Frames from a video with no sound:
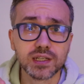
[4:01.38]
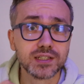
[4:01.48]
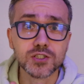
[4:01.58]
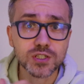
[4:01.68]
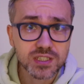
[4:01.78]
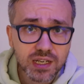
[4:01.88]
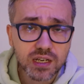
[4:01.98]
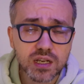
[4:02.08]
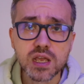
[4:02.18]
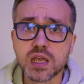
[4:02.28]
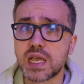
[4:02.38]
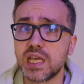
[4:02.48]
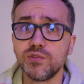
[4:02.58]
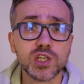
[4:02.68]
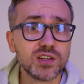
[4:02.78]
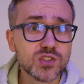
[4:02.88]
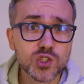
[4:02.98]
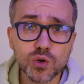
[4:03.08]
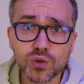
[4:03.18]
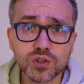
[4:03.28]
electricity. If you have
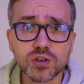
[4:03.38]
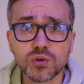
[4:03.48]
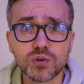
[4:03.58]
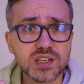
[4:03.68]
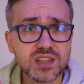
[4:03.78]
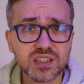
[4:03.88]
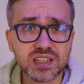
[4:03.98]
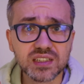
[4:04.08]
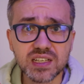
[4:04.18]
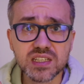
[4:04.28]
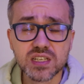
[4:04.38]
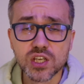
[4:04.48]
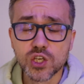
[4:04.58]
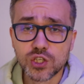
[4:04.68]
solar or anything like this,